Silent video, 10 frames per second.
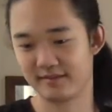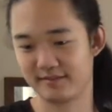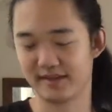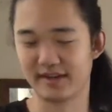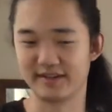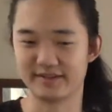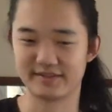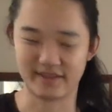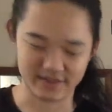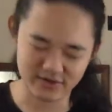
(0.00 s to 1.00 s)

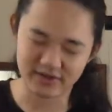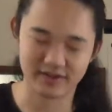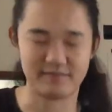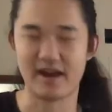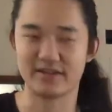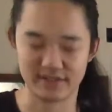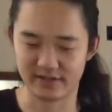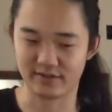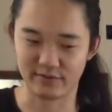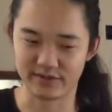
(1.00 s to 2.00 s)
Because, and you can imagine
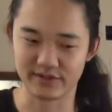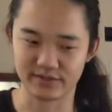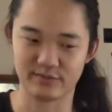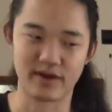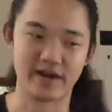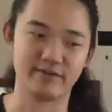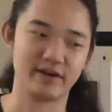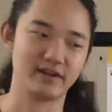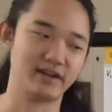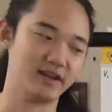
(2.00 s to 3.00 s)
like the reasons why,
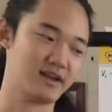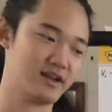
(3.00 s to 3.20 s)
right? Like